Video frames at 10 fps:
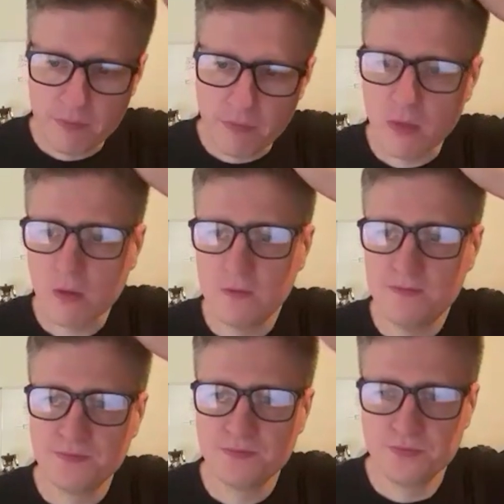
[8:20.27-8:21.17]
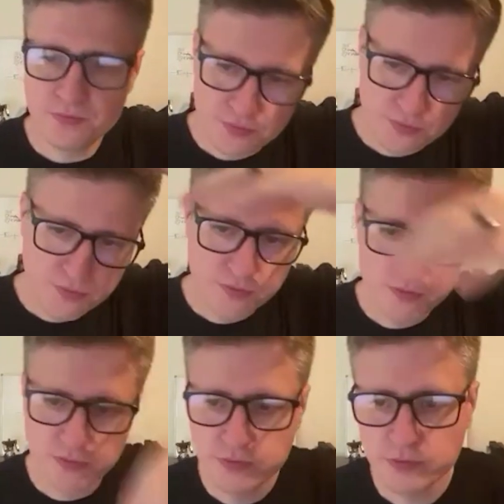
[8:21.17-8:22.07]
And uh, you know,
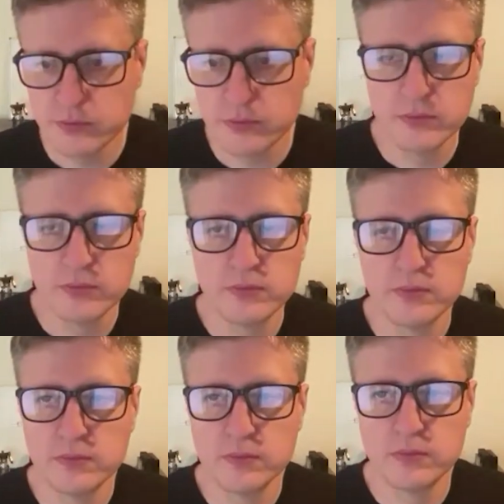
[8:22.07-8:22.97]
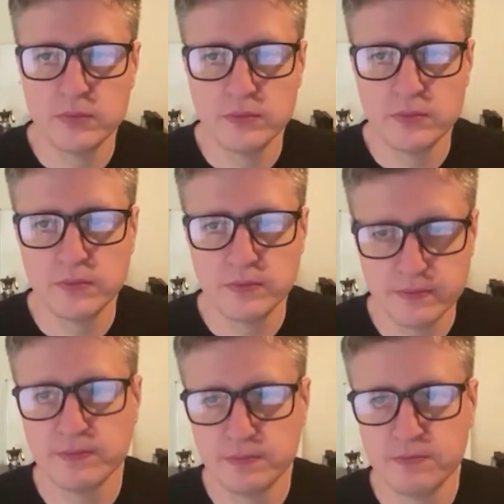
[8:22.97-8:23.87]
what are some of the challenges with just
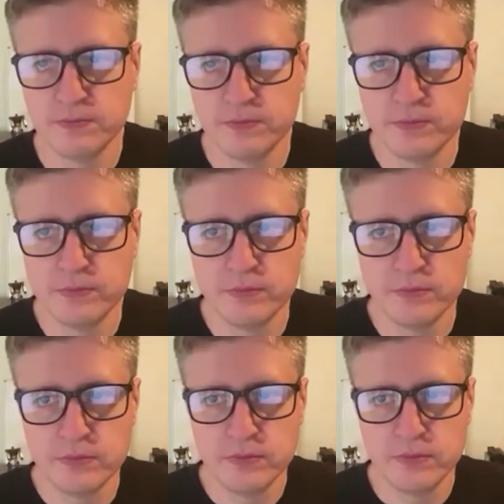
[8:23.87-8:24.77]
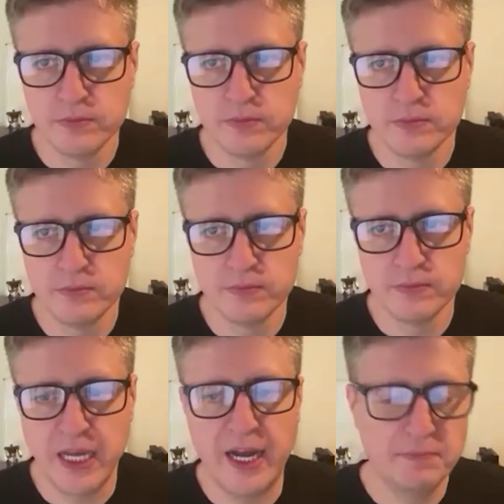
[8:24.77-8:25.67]
uh, creating these environments?
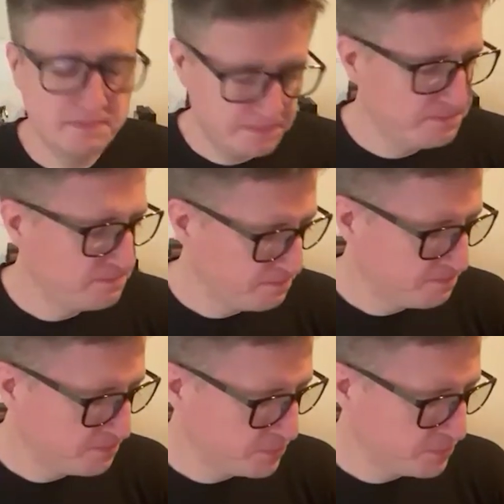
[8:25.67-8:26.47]
And